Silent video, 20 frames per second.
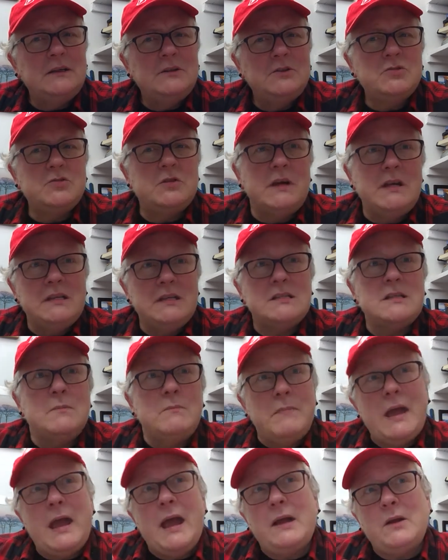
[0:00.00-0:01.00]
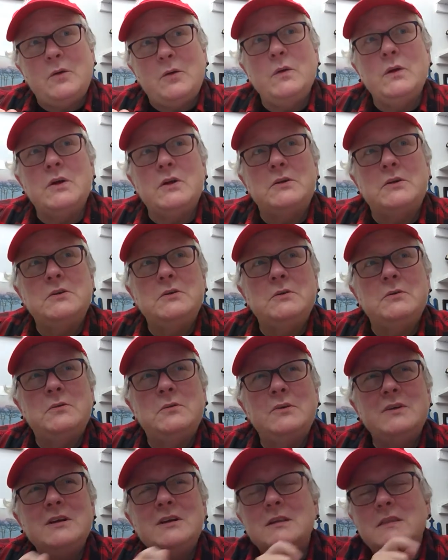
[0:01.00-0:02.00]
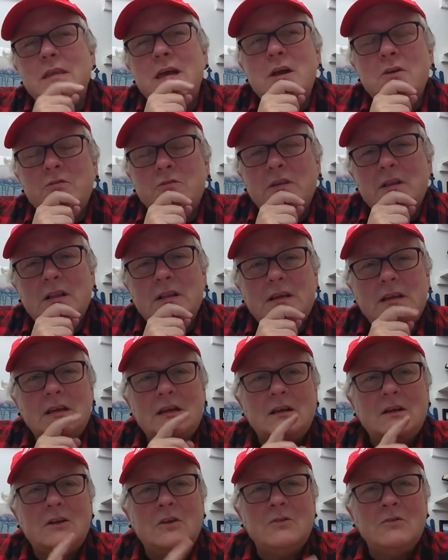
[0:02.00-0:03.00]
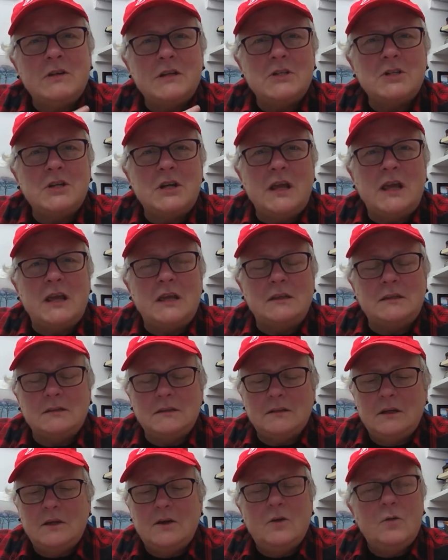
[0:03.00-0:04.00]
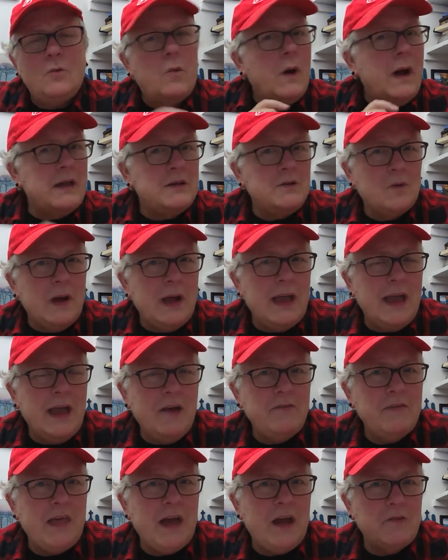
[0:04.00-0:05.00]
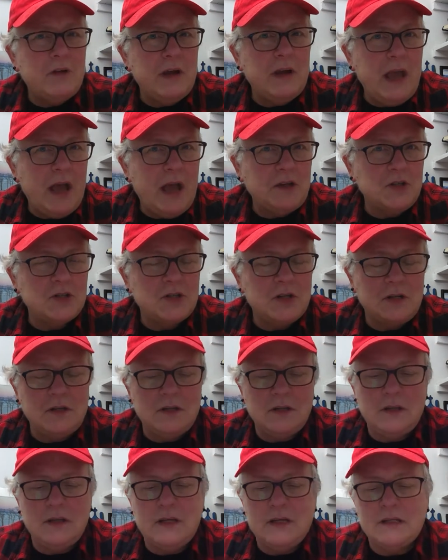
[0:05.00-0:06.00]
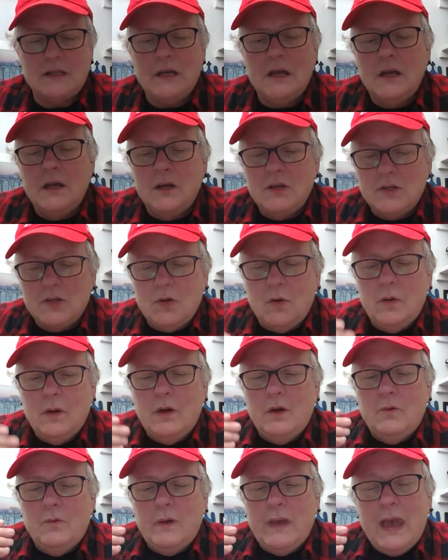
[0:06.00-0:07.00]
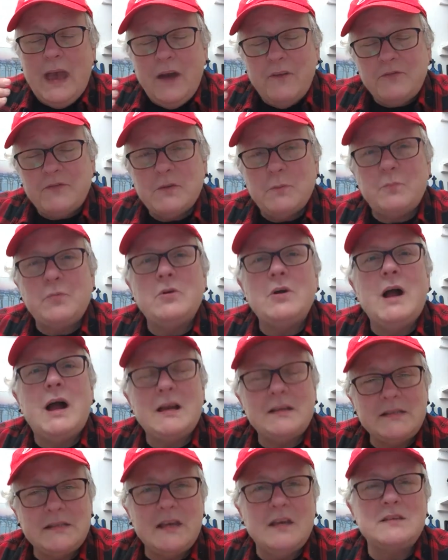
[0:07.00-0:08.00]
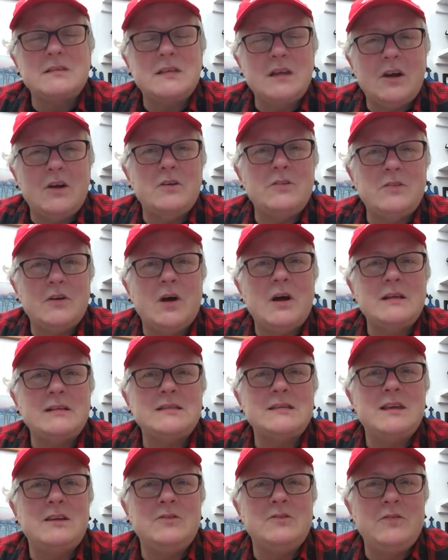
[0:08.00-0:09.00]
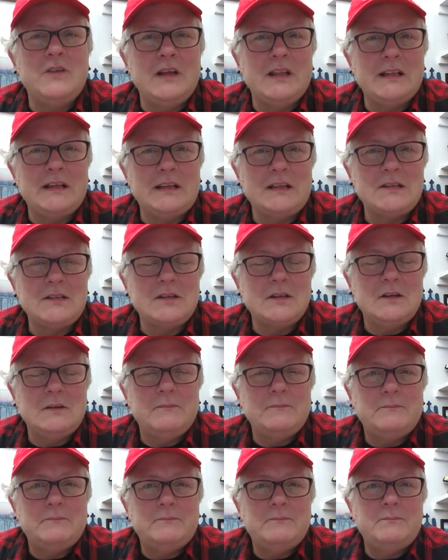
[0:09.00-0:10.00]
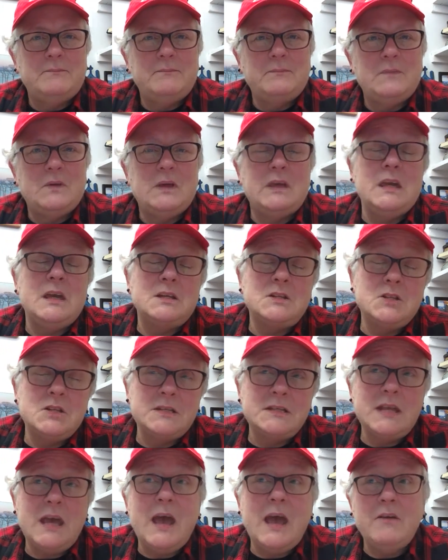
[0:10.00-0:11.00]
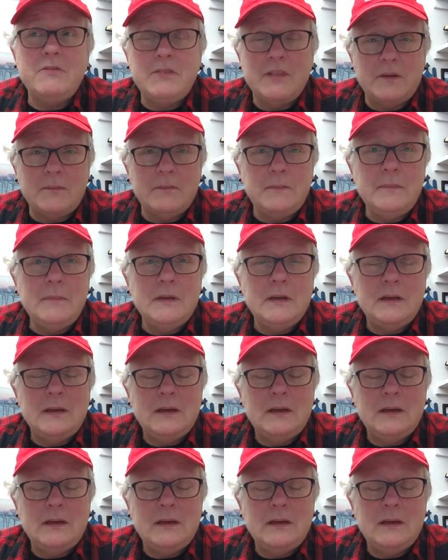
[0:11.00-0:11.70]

trace them backward. Where did that feeling originate? Why do I have that reaction to this? So we have to process our thoughts and feelings. We can't just have them